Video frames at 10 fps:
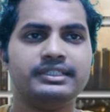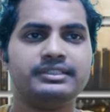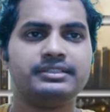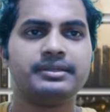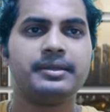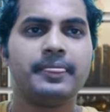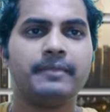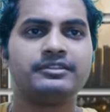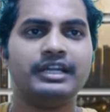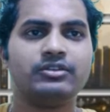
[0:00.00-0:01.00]

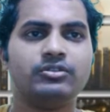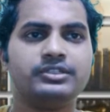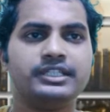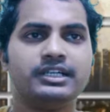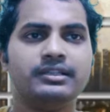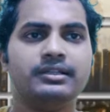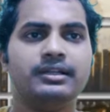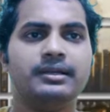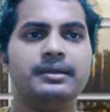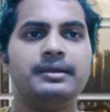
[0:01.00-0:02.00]
disorder is
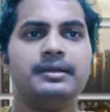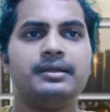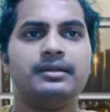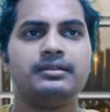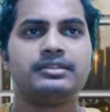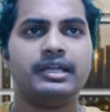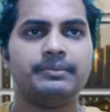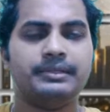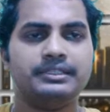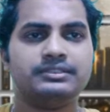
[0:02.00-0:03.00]
psychological
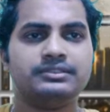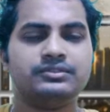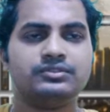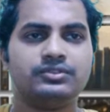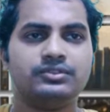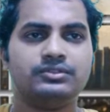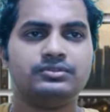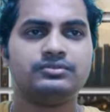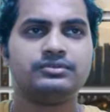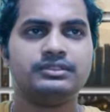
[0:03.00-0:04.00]

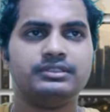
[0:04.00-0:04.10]
therapy.